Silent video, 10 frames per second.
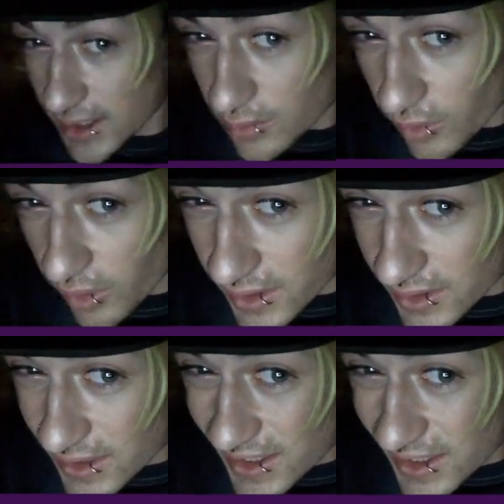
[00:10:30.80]
one,
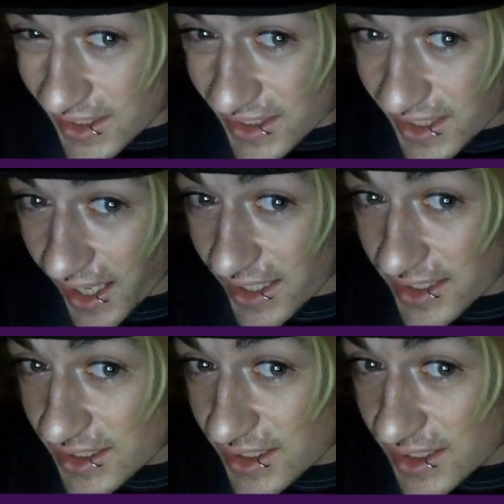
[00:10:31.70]

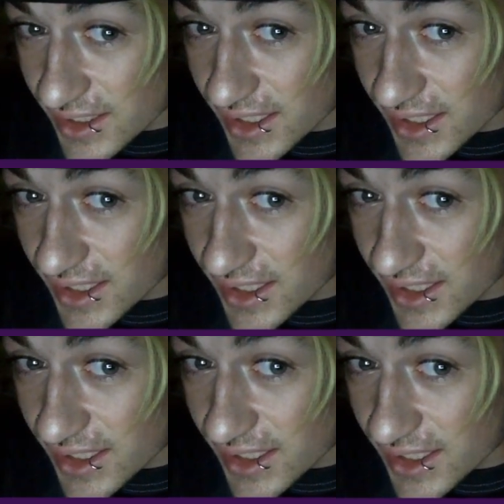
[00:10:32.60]
yes. This
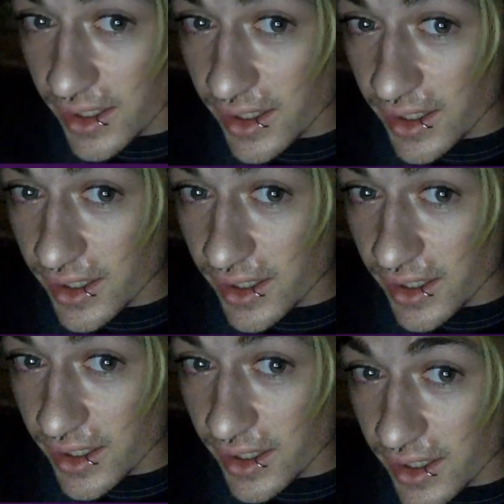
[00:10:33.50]
fucking hurts.
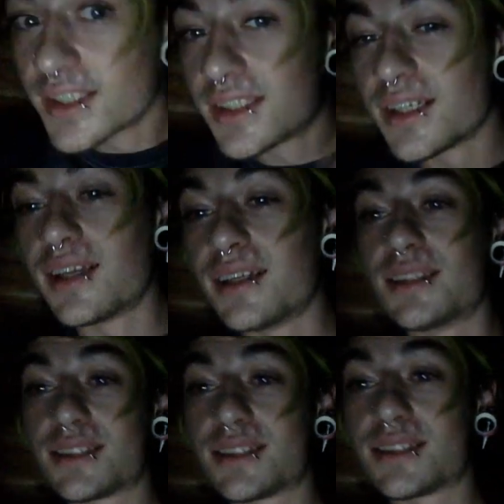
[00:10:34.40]
It
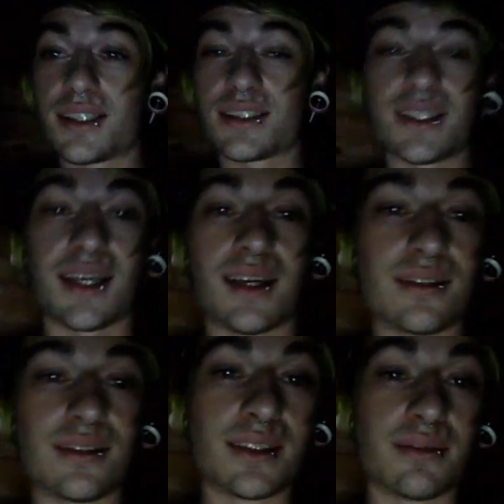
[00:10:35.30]
still hurts now
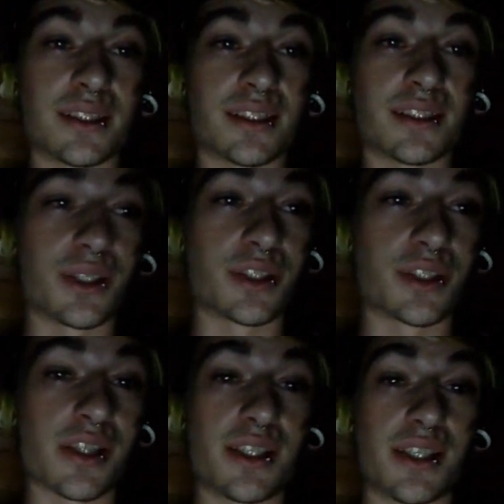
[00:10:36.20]
because I just
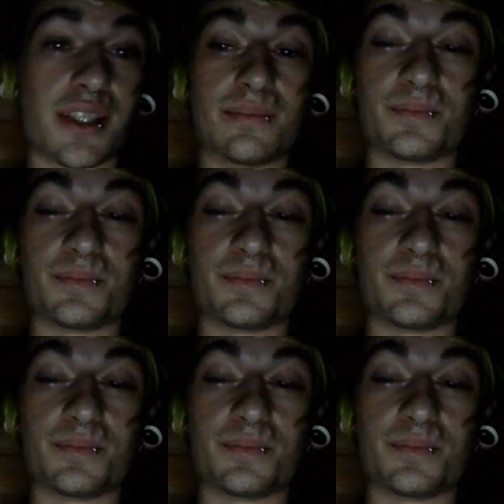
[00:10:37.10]
stretched in.